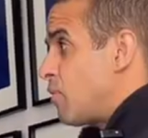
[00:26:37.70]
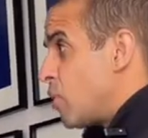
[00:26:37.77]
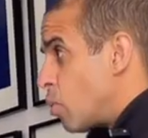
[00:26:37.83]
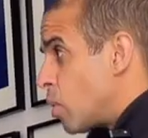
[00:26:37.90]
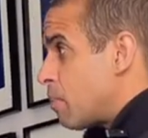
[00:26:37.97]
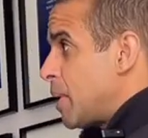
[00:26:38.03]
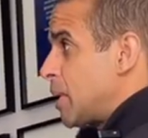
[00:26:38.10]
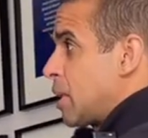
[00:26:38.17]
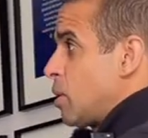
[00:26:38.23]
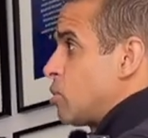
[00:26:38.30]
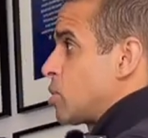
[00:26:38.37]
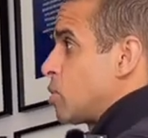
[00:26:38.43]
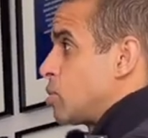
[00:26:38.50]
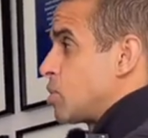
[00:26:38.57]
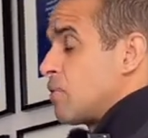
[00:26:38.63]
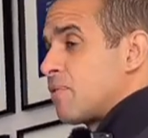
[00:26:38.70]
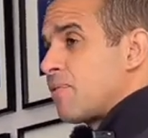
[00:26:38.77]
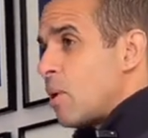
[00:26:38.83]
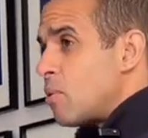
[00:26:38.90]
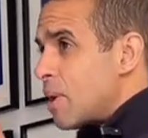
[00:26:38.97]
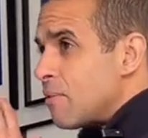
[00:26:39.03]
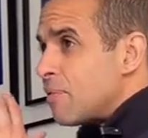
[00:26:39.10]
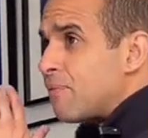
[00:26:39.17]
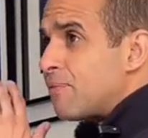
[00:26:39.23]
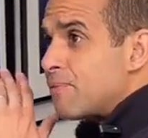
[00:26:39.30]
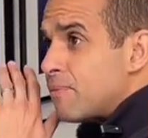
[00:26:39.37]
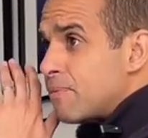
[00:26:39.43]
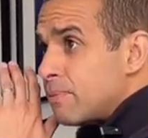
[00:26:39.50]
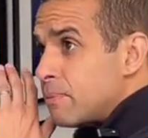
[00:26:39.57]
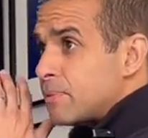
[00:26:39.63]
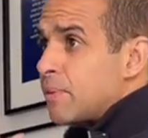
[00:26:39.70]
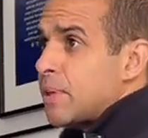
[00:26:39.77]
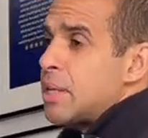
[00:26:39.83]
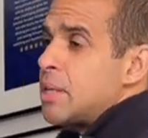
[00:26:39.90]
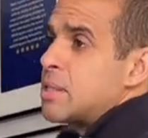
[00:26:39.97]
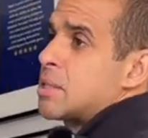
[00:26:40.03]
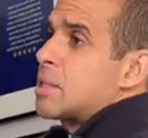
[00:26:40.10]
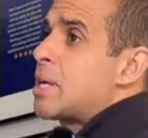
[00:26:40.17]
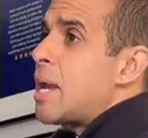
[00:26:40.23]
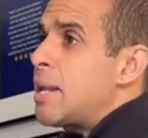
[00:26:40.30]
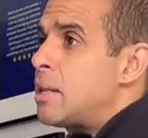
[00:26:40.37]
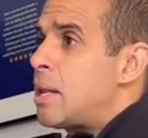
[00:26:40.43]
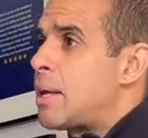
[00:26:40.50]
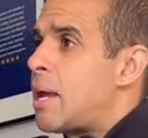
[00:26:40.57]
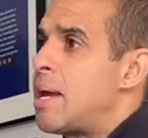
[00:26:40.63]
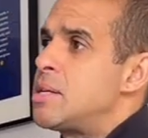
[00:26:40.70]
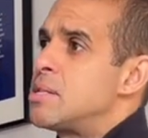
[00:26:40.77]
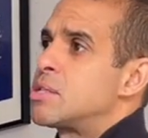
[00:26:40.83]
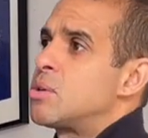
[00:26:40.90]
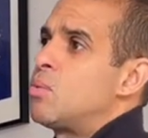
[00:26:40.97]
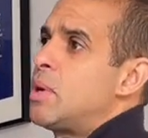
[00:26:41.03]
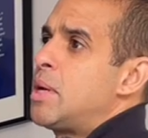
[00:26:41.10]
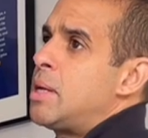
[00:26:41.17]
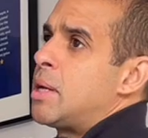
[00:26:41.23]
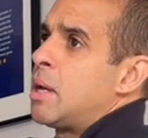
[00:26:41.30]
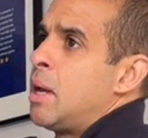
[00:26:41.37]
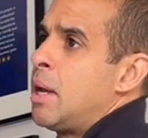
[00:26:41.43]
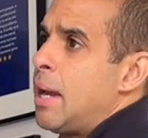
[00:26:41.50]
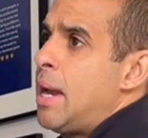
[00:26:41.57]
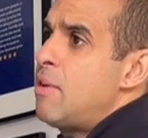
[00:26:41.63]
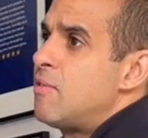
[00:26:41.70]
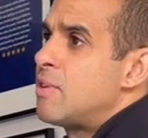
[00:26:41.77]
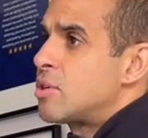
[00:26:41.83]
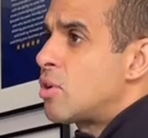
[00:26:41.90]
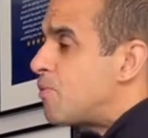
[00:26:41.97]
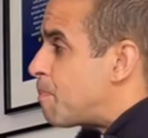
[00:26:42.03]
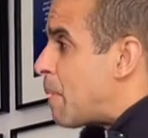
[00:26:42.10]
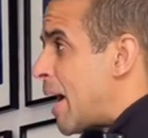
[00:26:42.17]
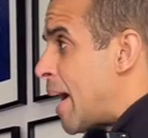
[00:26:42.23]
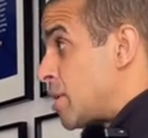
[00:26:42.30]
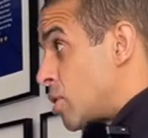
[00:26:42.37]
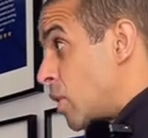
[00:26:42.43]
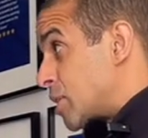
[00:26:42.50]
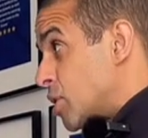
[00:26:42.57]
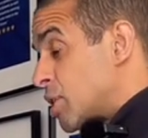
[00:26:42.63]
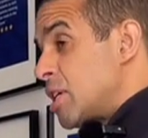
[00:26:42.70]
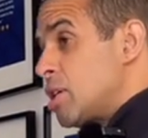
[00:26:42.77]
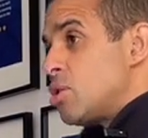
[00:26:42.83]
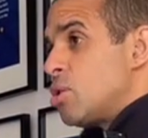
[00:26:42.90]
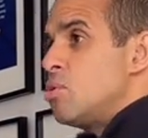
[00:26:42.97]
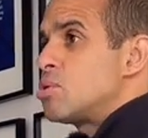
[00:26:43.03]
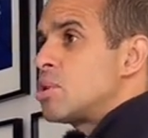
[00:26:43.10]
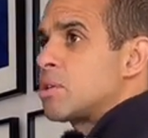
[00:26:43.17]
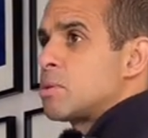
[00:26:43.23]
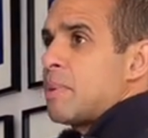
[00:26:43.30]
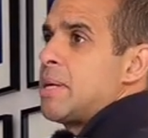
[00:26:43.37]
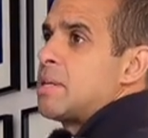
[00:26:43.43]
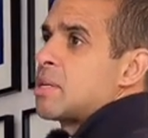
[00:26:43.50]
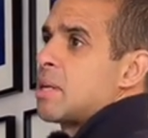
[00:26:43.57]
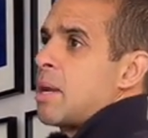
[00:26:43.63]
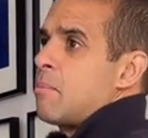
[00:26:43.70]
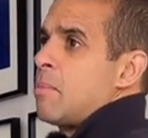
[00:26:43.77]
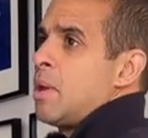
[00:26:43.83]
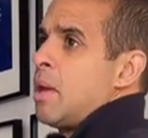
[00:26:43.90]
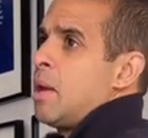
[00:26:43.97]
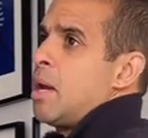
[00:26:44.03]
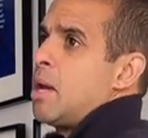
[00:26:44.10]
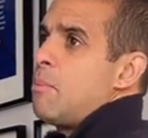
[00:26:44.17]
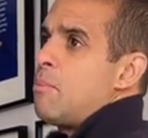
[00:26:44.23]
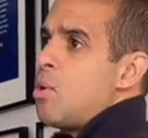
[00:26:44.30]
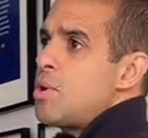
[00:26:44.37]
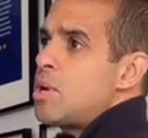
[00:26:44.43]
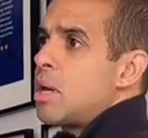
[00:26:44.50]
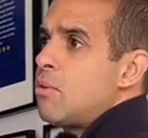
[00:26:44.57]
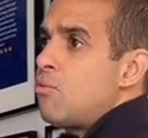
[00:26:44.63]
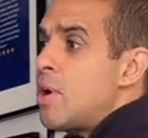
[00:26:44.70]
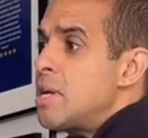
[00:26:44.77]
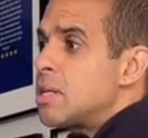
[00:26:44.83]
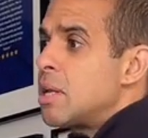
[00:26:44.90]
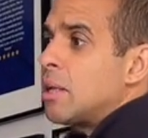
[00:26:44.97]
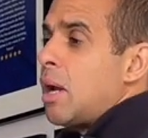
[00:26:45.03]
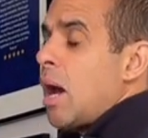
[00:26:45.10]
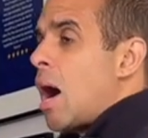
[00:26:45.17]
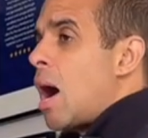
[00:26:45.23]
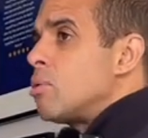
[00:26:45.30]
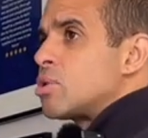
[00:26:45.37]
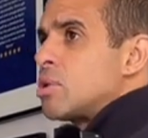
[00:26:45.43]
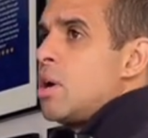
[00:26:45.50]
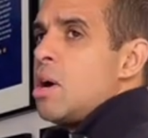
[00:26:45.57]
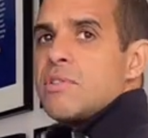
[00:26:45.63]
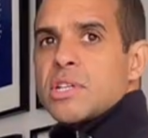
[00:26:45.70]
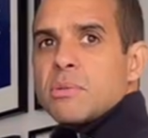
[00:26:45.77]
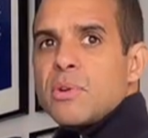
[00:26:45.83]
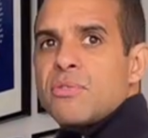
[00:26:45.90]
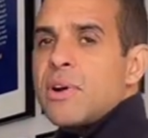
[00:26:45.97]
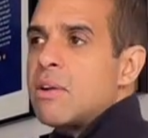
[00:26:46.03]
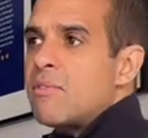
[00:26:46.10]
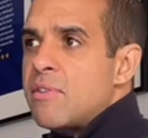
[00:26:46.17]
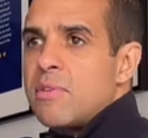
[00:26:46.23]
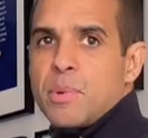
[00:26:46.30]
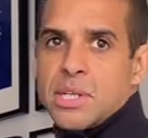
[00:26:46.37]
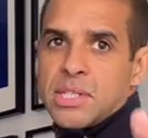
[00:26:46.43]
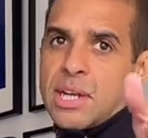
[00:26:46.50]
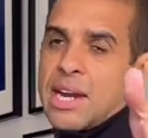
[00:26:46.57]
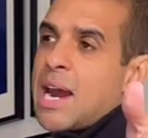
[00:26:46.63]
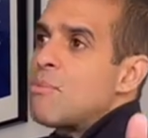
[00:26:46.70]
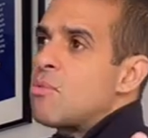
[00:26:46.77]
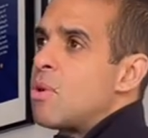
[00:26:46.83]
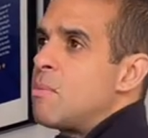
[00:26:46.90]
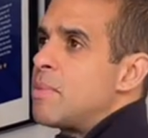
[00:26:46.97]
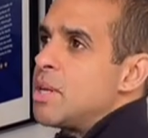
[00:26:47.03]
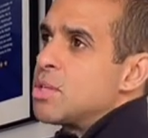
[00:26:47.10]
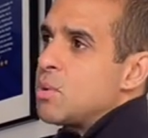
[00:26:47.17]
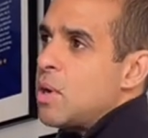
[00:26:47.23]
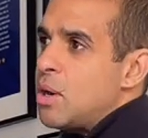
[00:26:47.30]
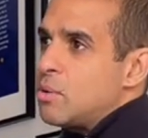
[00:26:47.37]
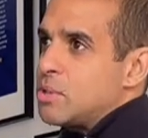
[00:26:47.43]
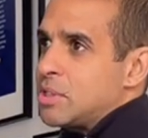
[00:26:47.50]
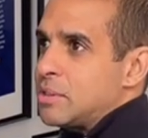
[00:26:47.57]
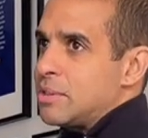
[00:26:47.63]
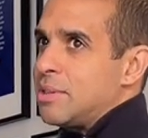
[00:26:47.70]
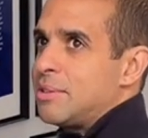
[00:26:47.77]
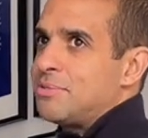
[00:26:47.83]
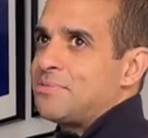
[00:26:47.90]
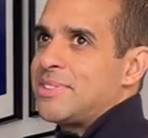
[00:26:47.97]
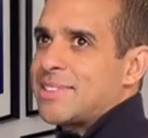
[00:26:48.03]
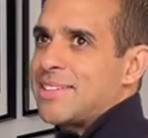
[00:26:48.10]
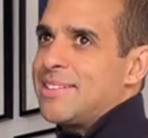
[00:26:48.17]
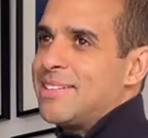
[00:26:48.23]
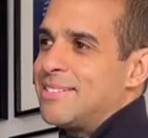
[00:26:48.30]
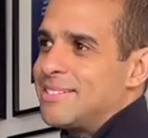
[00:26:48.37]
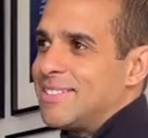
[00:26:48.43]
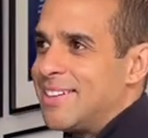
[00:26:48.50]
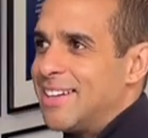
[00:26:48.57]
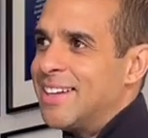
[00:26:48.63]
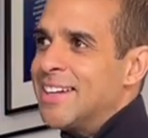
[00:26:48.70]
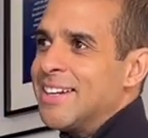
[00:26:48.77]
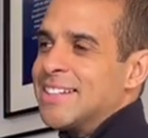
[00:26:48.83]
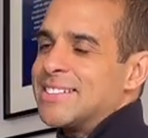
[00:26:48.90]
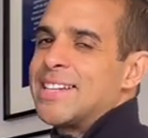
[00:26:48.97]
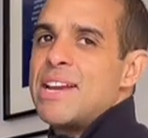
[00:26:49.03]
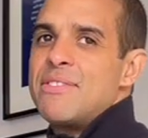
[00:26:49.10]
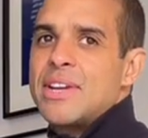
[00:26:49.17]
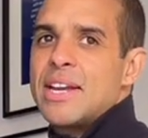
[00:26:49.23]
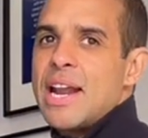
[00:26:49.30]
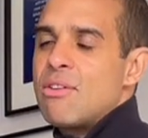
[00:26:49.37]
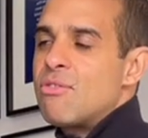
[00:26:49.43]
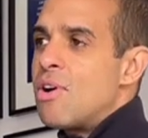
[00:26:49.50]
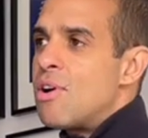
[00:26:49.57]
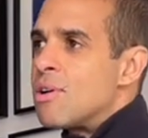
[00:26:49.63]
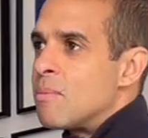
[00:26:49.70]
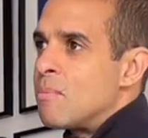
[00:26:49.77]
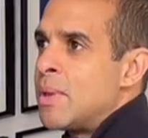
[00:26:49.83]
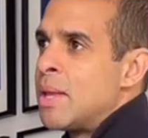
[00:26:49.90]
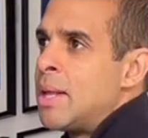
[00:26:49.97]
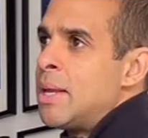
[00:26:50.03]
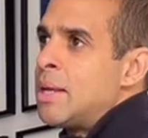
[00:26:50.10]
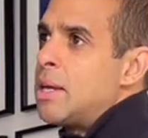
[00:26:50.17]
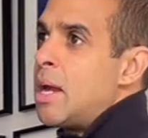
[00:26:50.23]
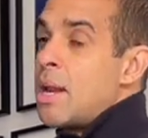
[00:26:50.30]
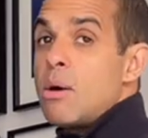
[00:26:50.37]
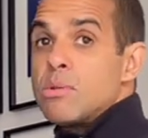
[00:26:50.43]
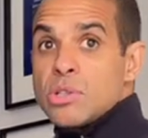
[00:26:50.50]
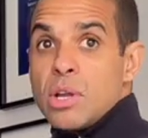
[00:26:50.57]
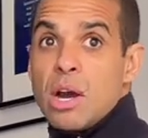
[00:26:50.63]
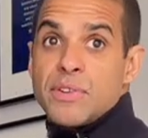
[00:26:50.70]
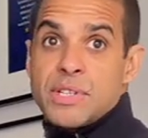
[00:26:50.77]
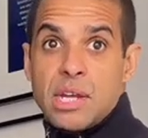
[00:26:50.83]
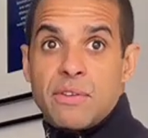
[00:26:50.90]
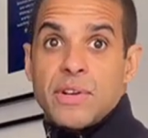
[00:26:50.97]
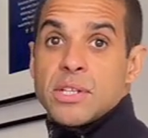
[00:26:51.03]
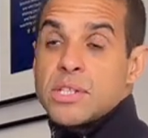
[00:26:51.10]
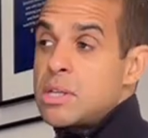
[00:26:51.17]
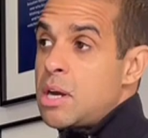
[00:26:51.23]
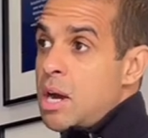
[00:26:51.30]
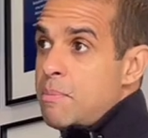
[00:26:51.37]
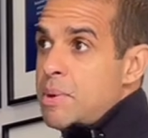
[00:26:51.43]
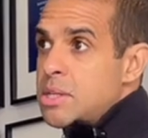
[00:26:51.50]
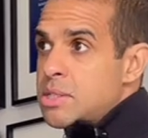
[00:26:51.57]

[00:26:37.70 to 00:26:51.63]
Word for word: you want to be deal sourcing, phone up fucking 10 agents a week, even if it's off patch, like just get used to speaking to them. And the more you get, reason I, I was nervous because I'm in front of everybody, there's a camera on me as well. So it's like, oh, fucking no, like, say you get that wrong. And I was nervous even at the start, being